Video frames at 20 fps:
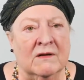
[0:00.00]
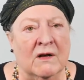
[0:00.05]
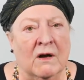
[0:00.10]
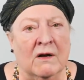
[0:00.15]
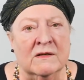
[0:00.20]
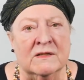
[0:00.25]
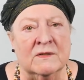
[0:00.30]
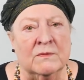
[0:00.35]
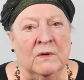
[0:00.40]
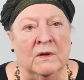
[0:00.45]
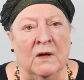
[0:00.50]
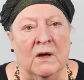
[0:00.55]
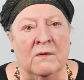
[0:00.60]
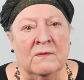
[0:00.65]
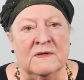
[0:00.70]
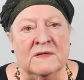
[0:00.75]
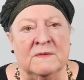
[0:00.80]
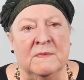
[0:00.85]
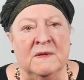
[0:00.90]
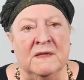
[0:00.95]
costs will
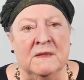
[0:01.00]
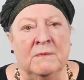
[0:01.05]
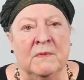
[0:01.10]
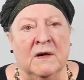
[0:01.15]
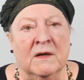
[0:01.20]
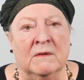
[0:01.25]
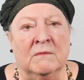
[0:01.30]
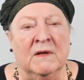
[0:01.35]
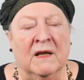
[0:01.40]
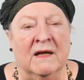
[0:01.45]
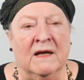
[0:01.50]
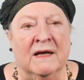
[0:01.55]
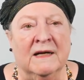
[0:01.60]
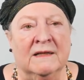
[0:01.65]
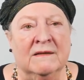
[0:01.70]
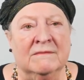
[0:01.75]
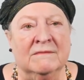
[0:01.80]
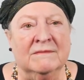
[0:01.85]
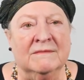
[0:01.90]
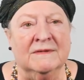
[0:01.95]
always be the bottom
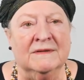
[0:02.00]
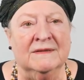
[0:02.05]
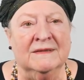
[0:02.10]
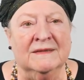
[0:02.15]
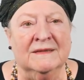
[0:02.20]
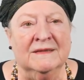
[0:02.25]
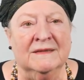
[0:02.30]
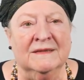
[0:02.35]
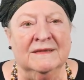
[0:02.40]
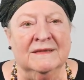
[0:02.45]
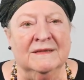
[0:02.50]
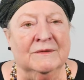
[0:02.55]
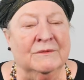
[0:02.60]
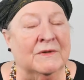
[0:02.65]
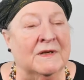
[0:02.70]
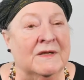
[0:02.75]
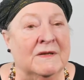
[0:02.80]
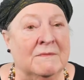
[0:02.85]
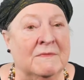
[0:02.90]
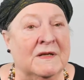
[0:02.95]
line,
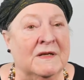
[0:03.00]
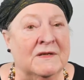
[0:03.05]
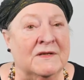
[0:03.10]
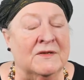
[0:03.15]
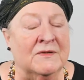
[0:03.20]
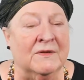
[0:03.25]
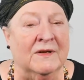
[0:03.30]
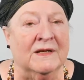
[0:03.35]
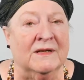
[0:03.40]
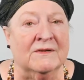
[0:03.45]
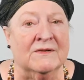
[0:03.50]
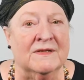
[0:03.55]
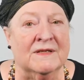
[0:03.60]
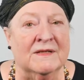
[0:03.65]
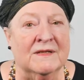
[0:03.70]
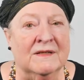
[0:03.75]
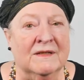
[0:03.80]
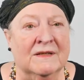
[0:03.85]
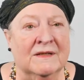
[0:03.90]
with administrators.